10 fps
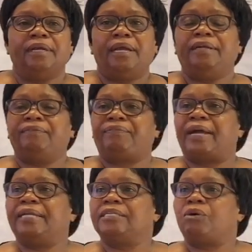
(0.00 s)
and
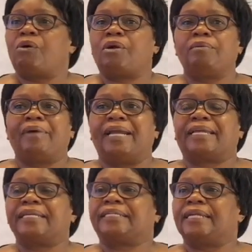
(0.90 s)
find all my
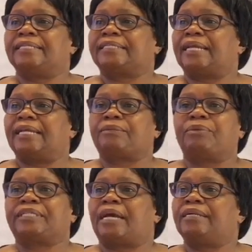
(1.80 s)
kitchen set,
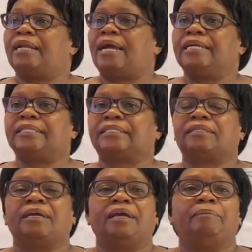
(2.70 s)
which are nice,
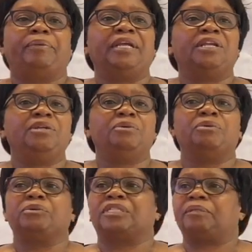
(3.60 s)
being
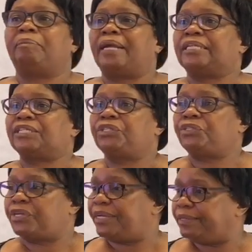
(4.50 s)
used by
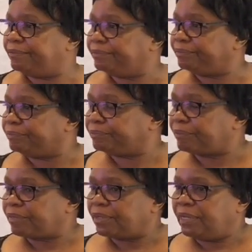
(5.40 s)
children.
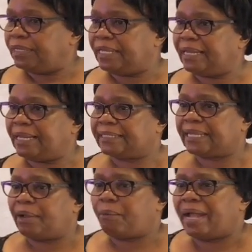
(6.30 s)
And then I
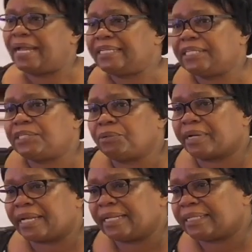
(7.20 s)
say, where did you
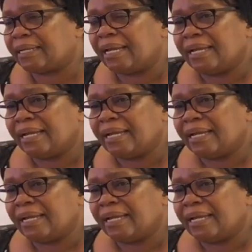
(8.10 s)
get